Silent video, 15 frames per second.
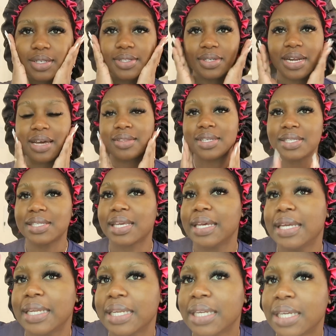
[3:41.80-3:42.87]
So now the
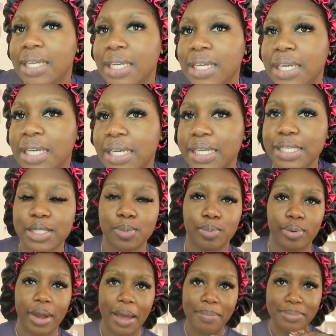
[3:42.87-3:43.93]
skin is
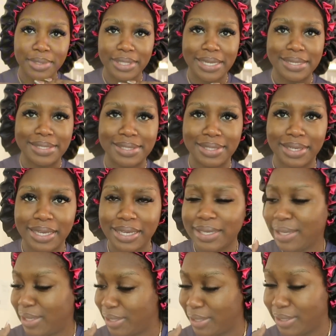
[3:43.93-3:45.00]
prepped, it's
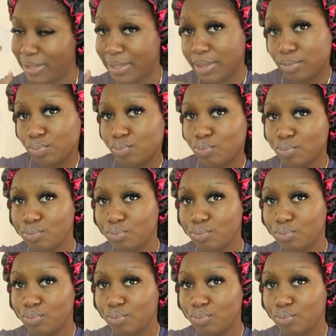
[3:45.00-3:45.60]
looking good.